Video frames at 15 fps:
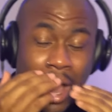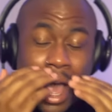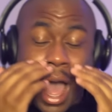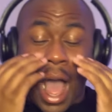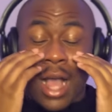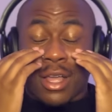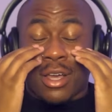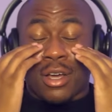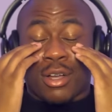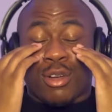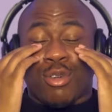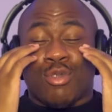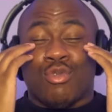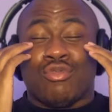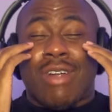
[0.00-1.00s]
I could
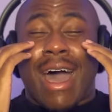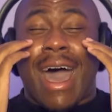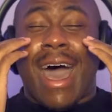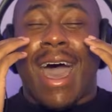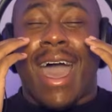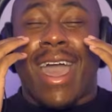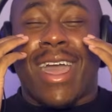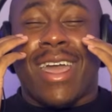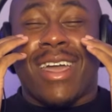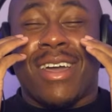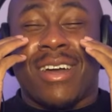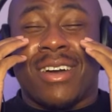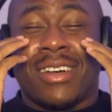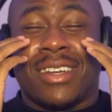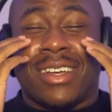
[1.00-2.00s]

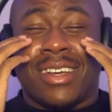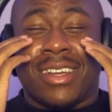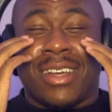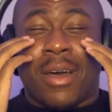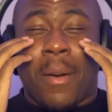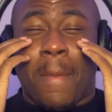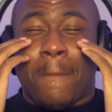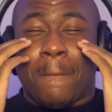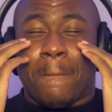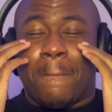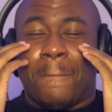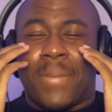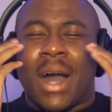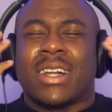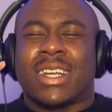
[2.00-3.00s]
cry
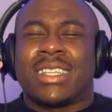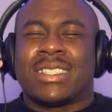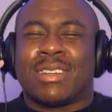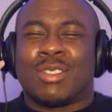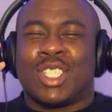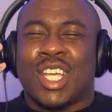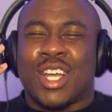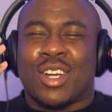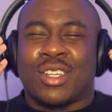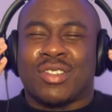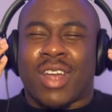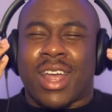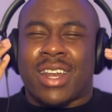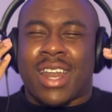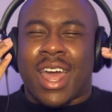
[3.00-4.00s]
buckets of tears
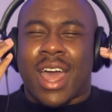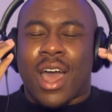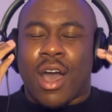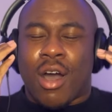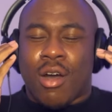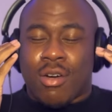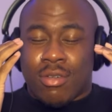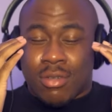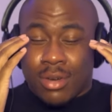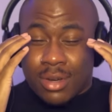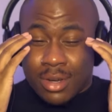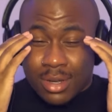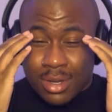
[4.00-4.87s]
right now.